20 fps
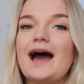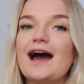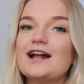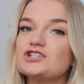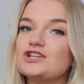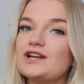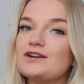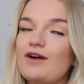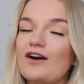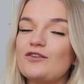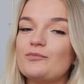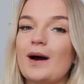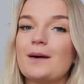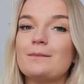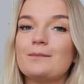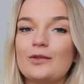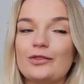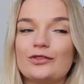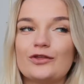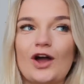it actually arrived about
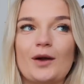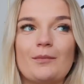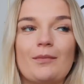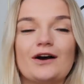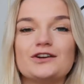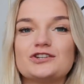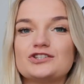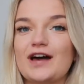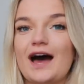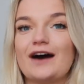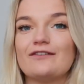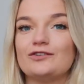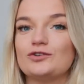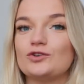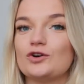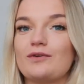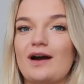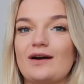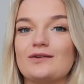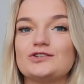a month ago, but I just
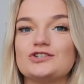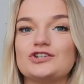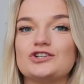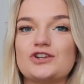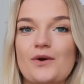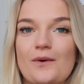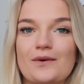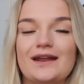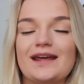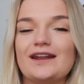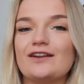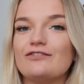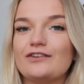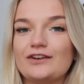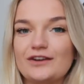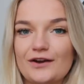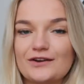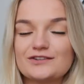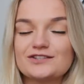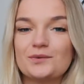haven't got around to showing it in a
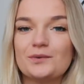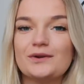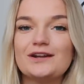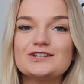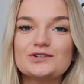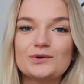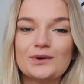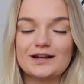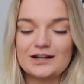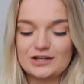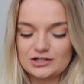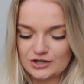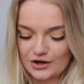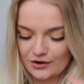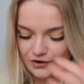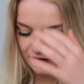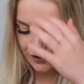video. So I wanted to quickly show